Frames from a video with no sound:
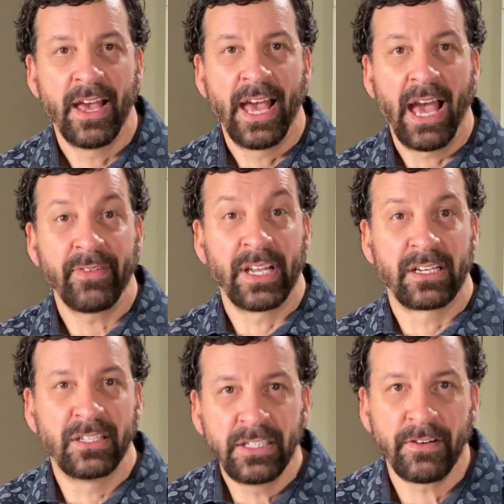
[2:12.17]
Having a
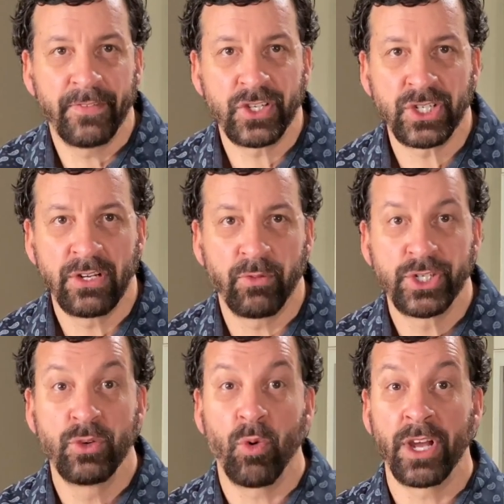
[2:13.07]
clear vision of what
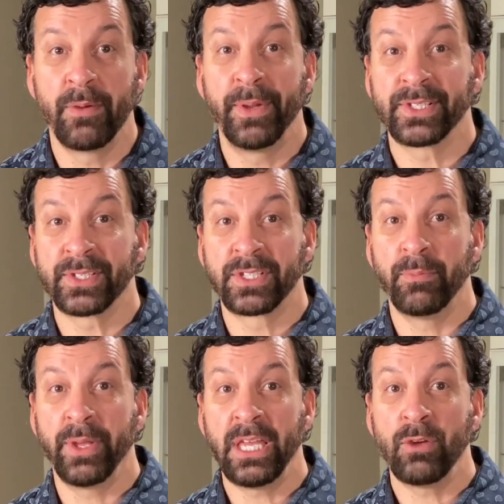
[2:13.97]
you want your business to
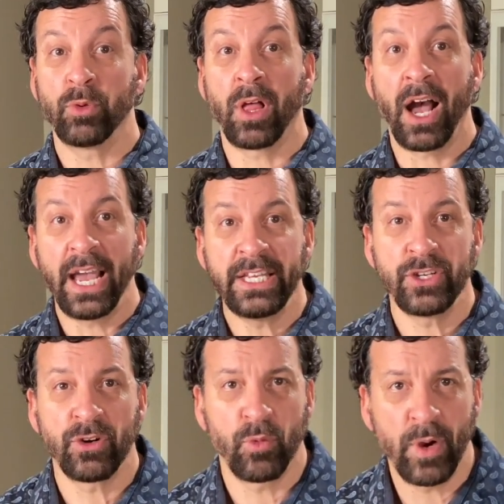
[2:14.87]
be will heighten
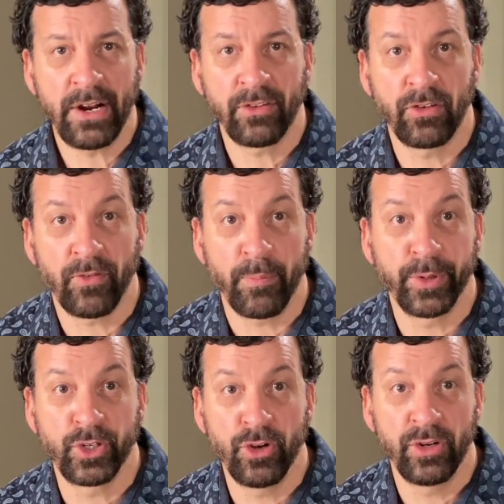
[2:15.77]
your awareness of
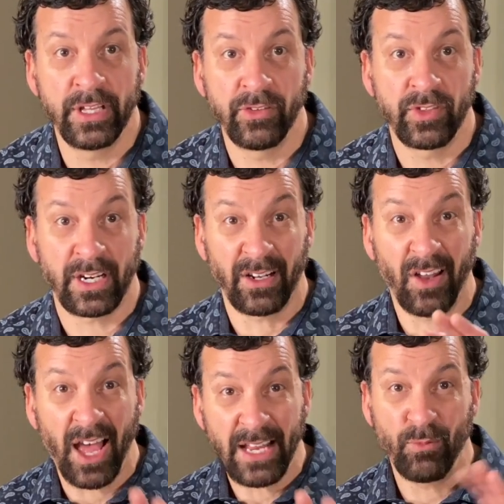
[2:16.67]
opportunities that
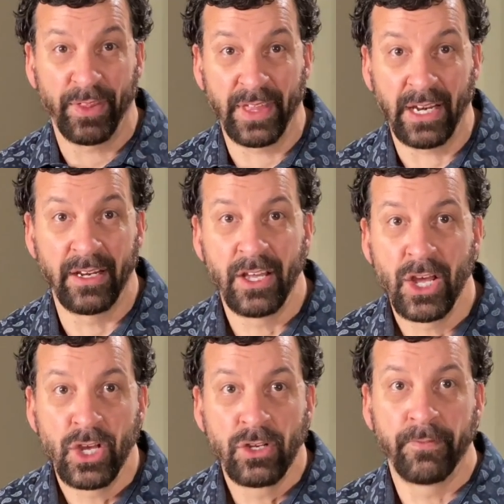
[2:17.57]
align with it.
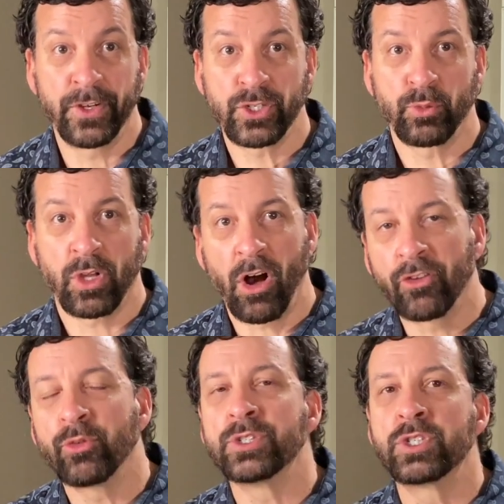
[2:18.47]
Your vision will
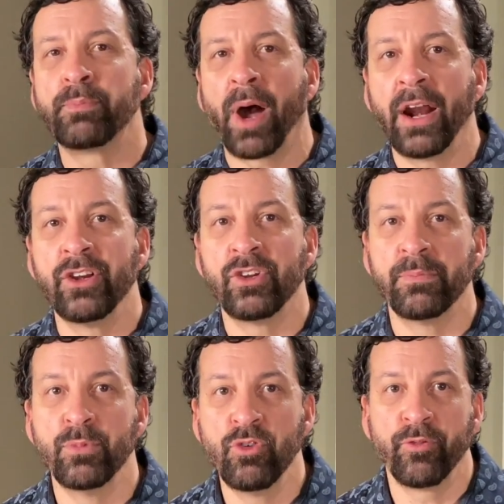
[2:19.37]
also inspire you to
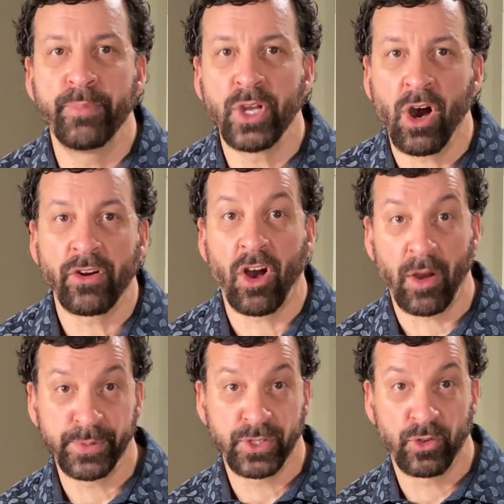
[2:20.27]
move beyond
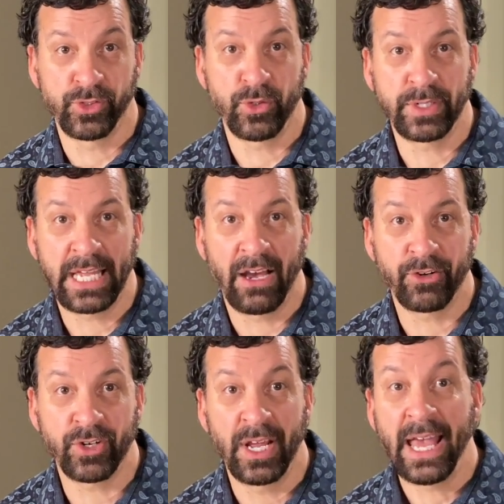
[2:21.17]
obstacles you
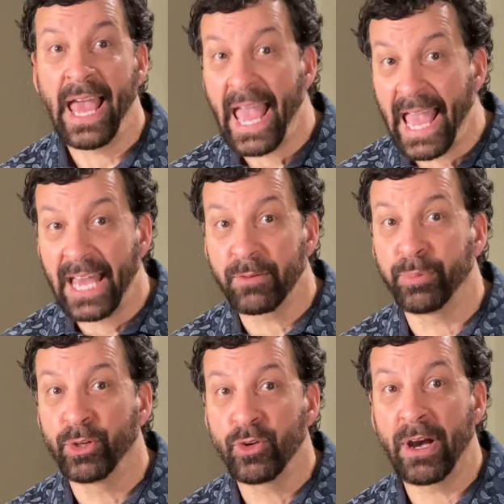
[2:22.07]
encounter and
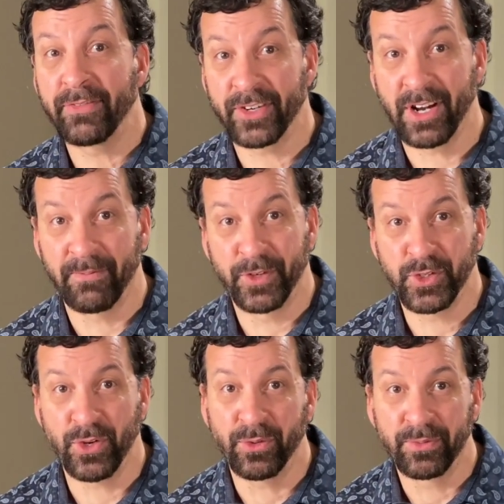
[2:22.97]
pull you out of your comfort zone.